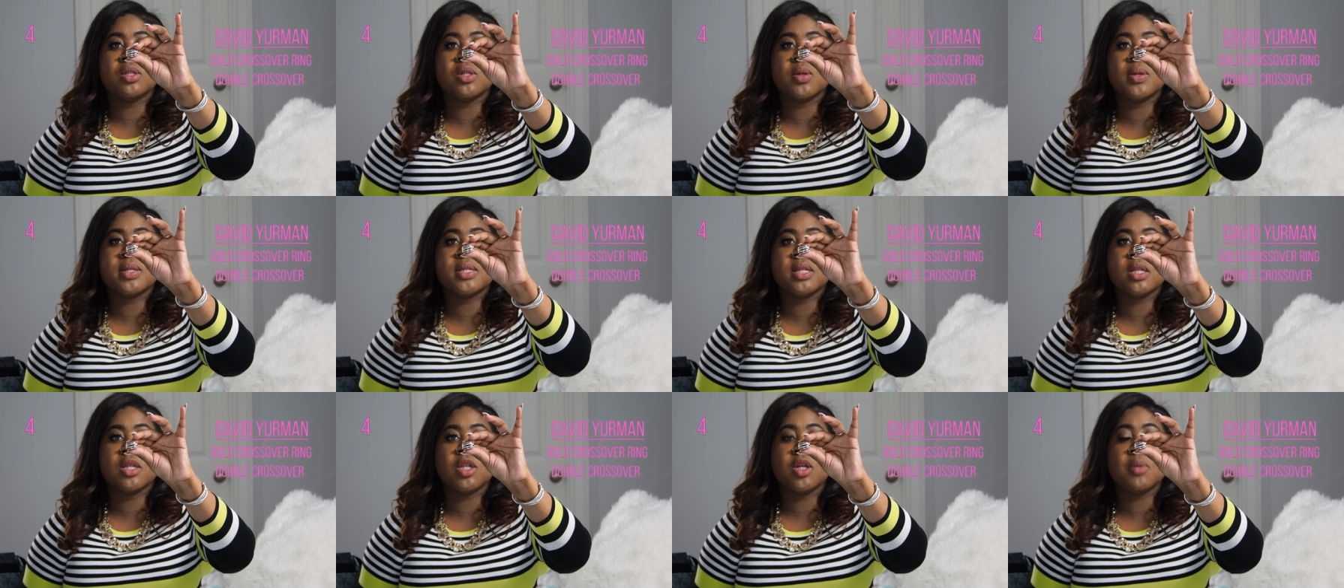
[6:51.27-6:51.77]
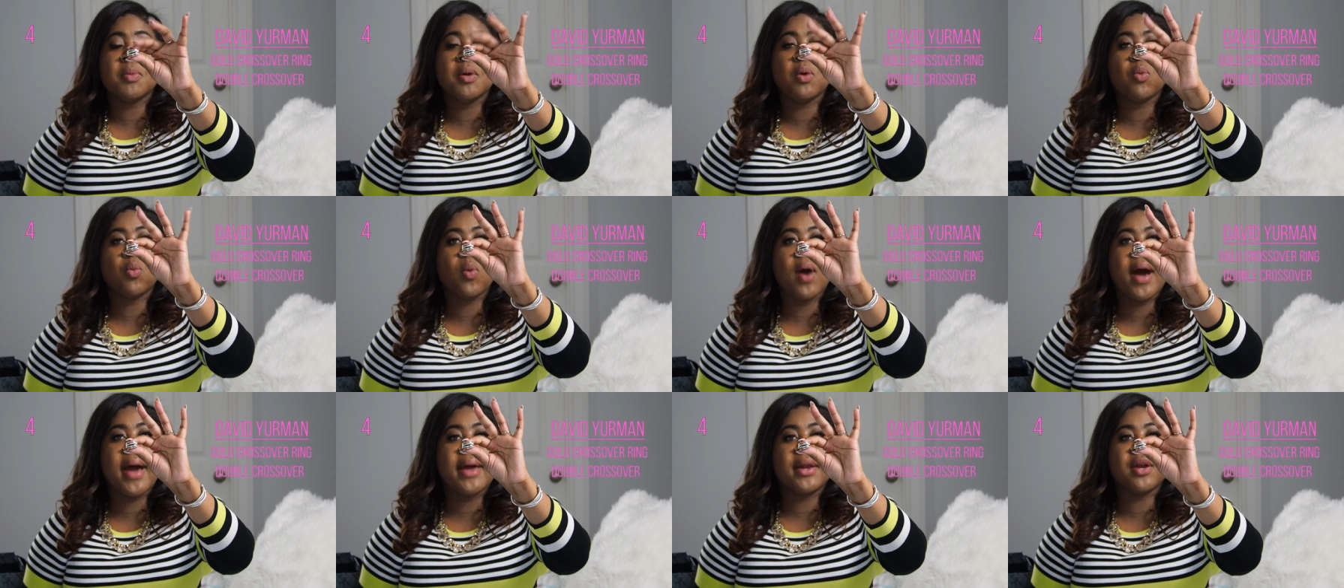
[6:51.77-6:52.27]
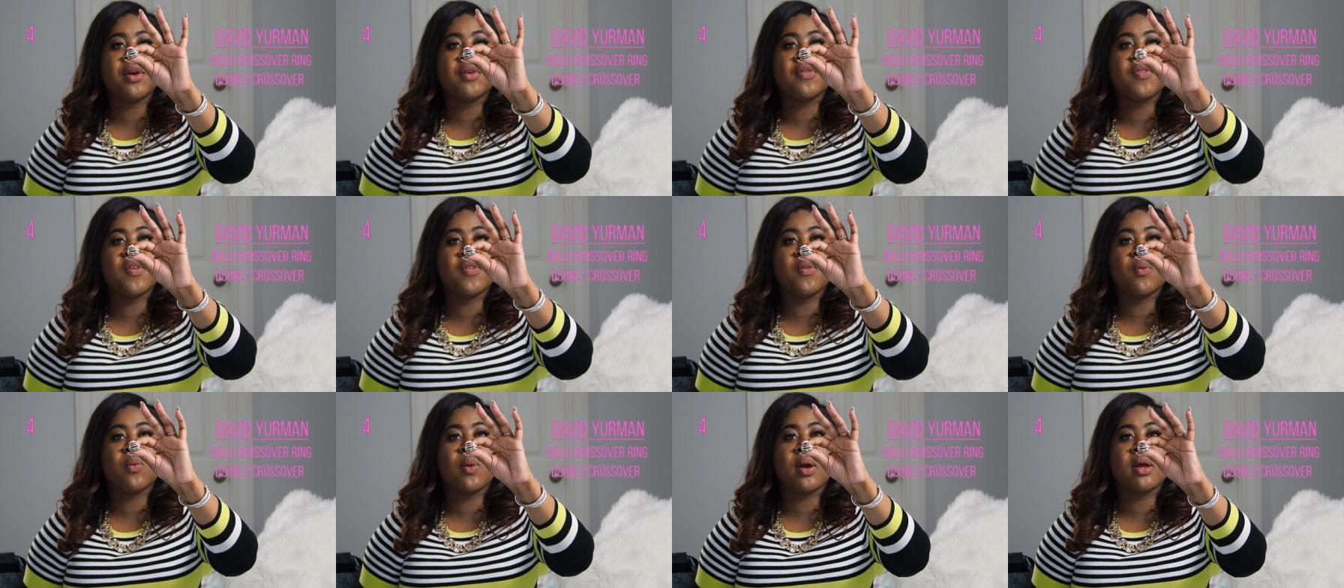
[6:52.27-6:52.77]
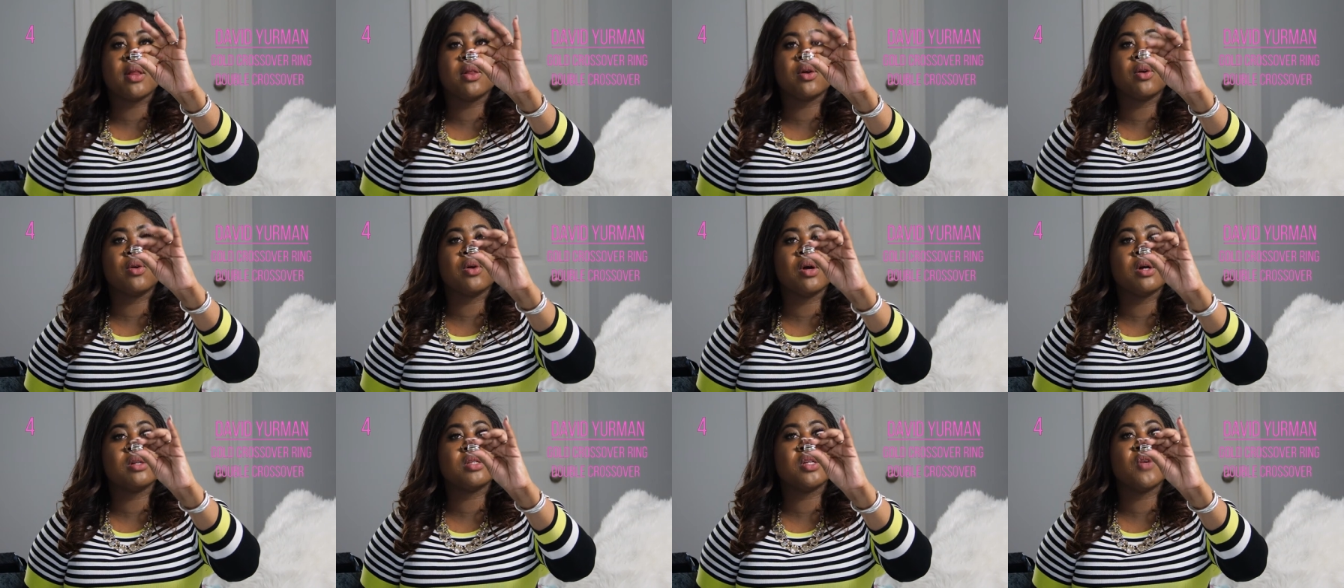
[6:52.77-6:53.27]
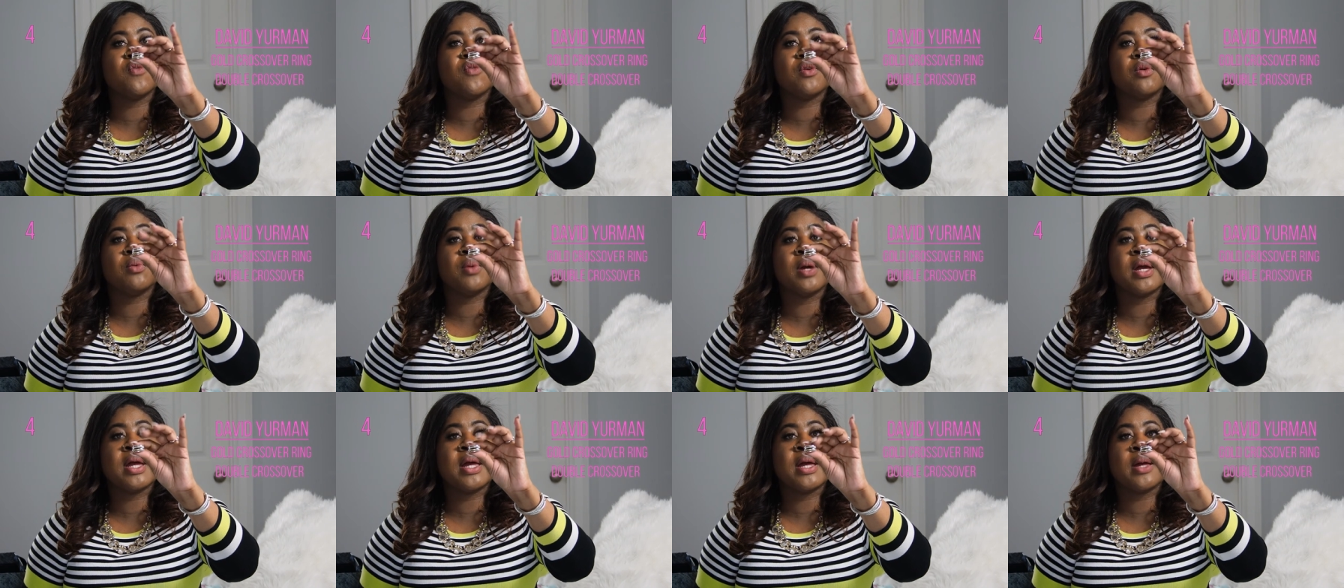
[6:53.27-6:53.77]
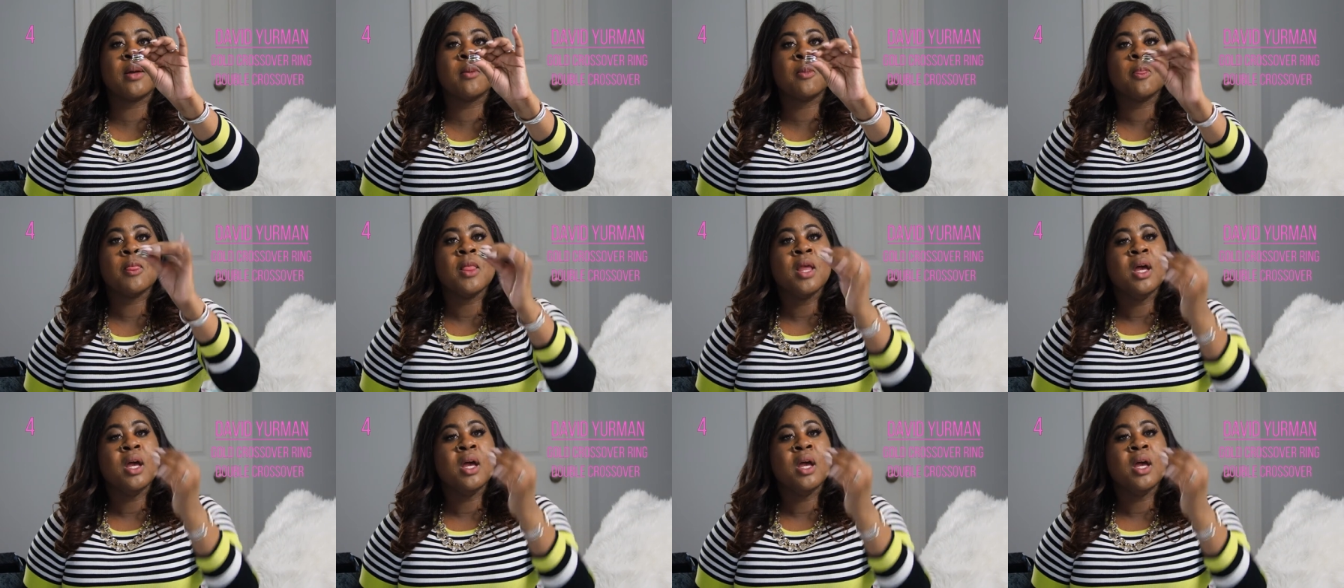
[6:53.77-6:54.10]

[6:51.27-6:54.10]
So it's a little bit wider than the regular crossover ring.